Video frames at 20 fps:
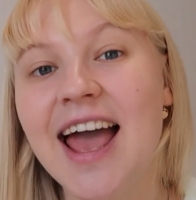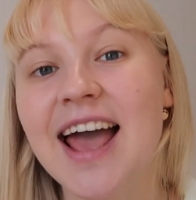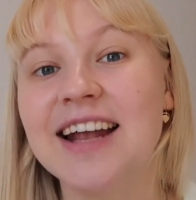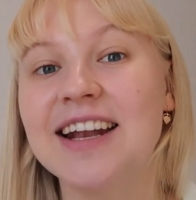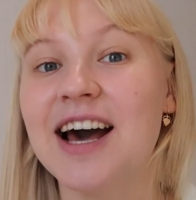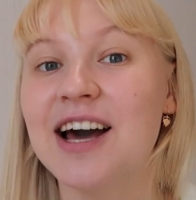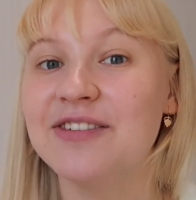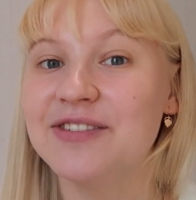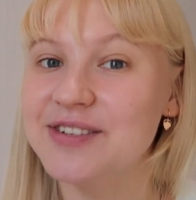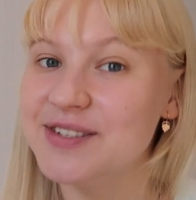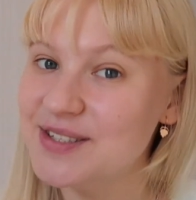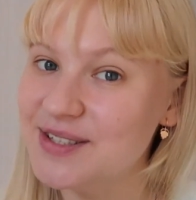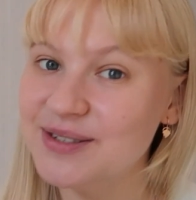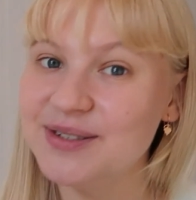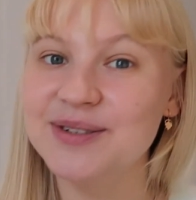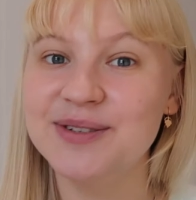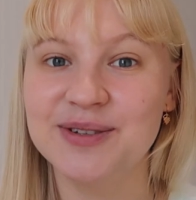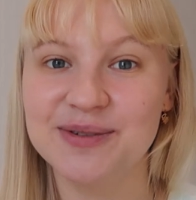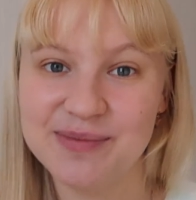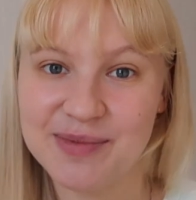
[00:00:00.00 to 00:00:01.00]
and I will
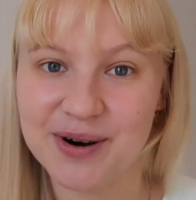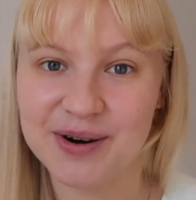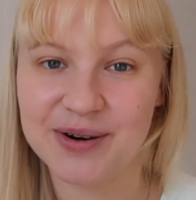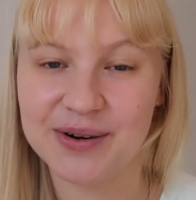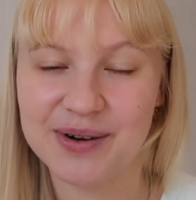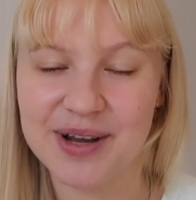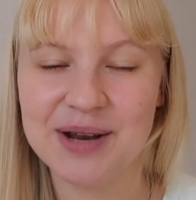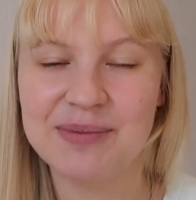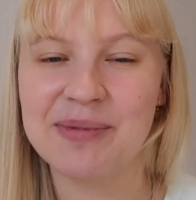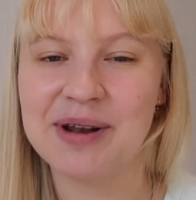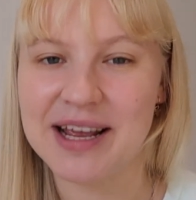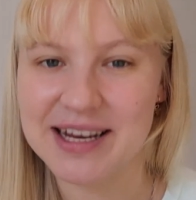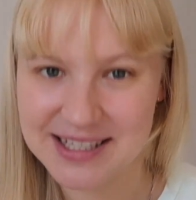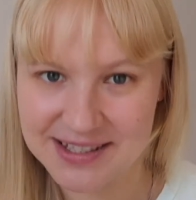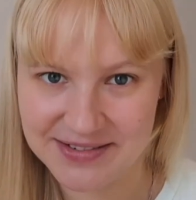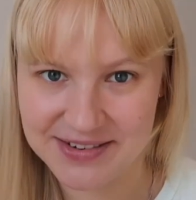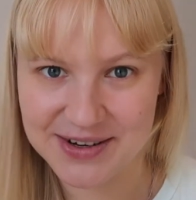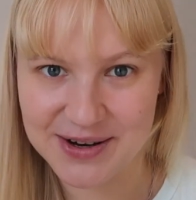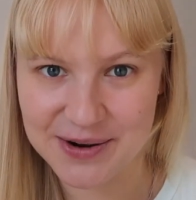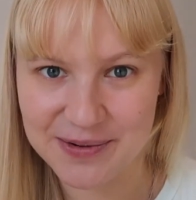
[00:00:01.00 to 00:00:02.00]
see you tomorrow in the
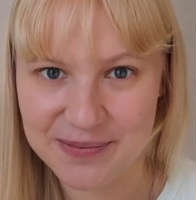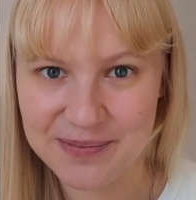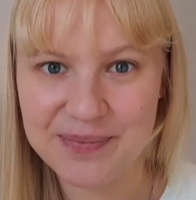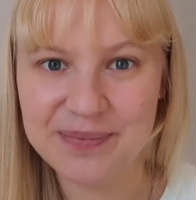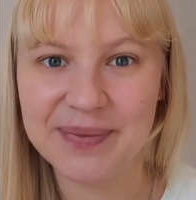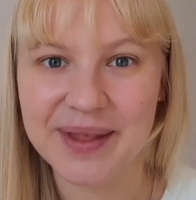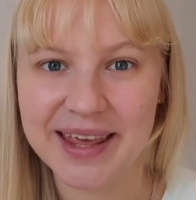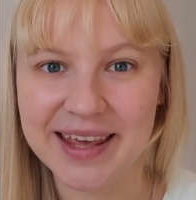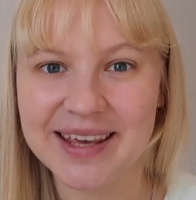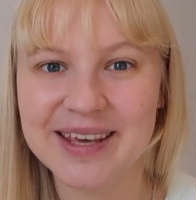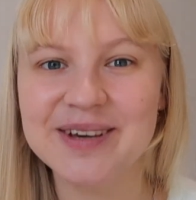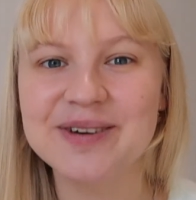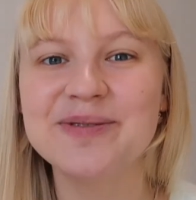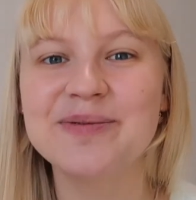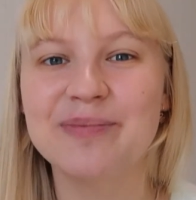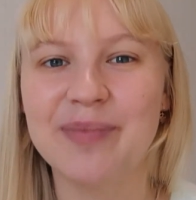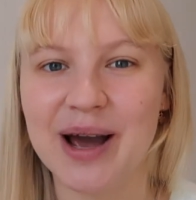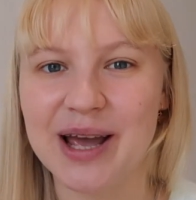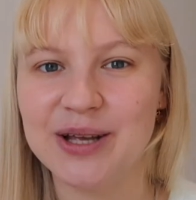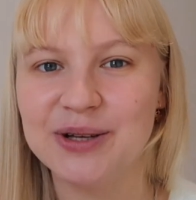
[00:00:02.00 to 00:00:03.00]
next video. Thank you,
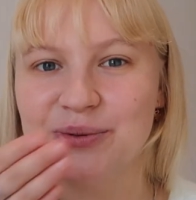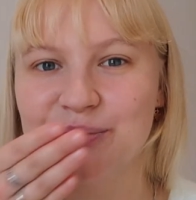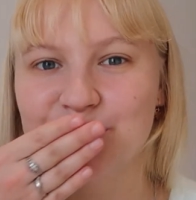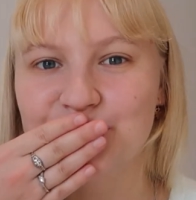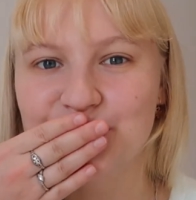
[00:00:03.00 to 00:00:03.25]
bye!